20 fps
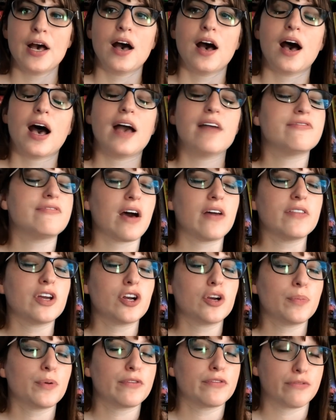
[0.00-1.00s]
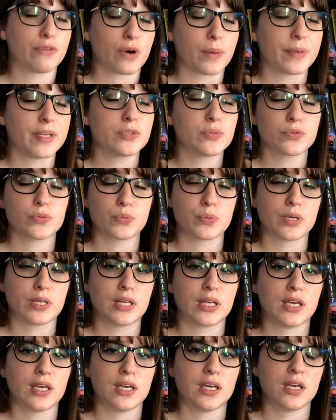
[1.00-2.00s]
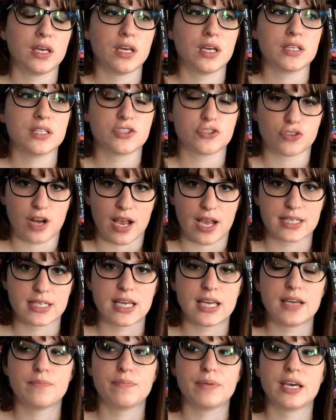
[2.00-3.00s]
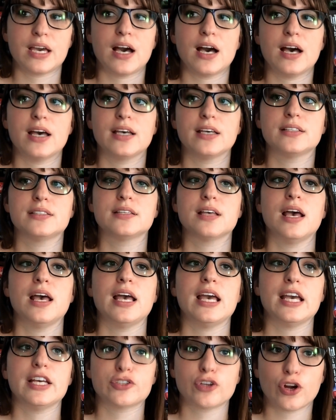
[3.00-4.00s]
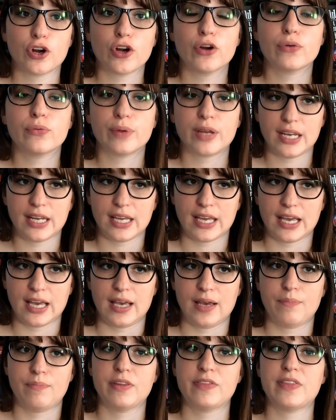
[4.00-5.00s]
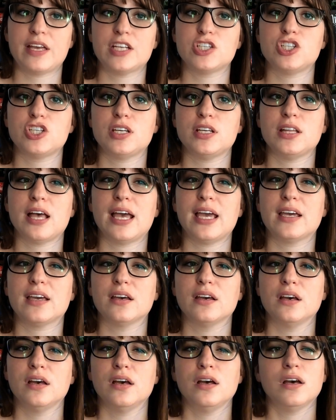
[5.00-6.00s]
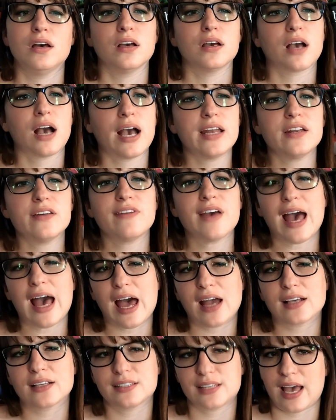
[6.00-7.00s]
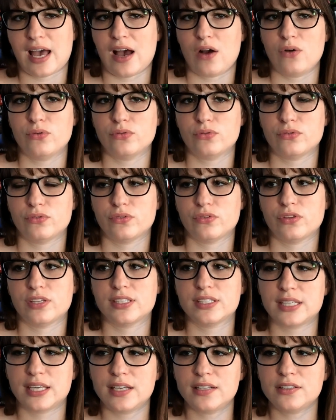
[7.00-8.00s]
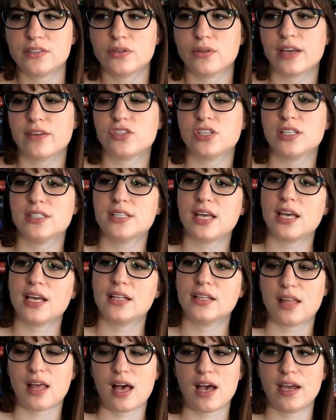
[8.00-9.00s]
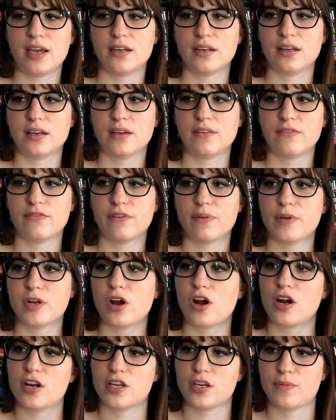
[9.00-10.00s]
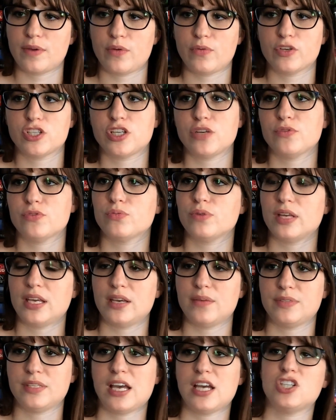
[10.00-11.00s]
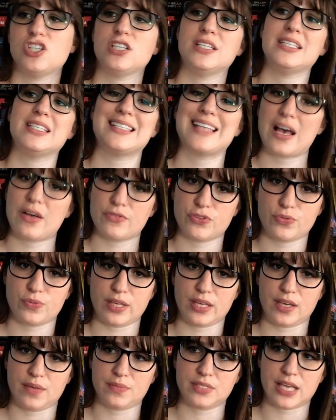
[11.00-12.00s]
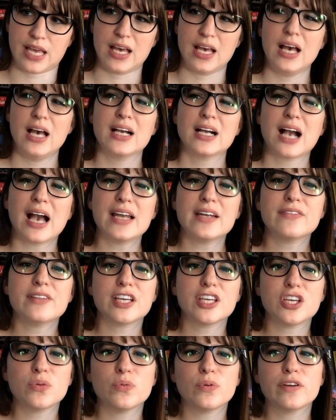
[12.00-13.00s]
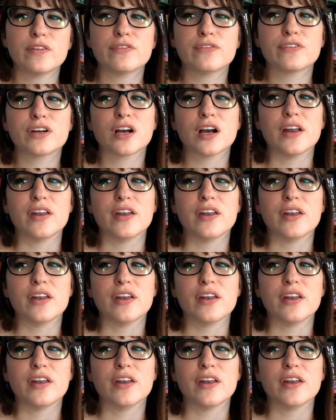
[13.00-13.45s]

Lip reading: I found that her performance was really distracting because it's her reading it, but then she like kind of acts out the scene. So like if she's saying a line from an argument where she was really upset, she sounds really upset, kind of like you would for a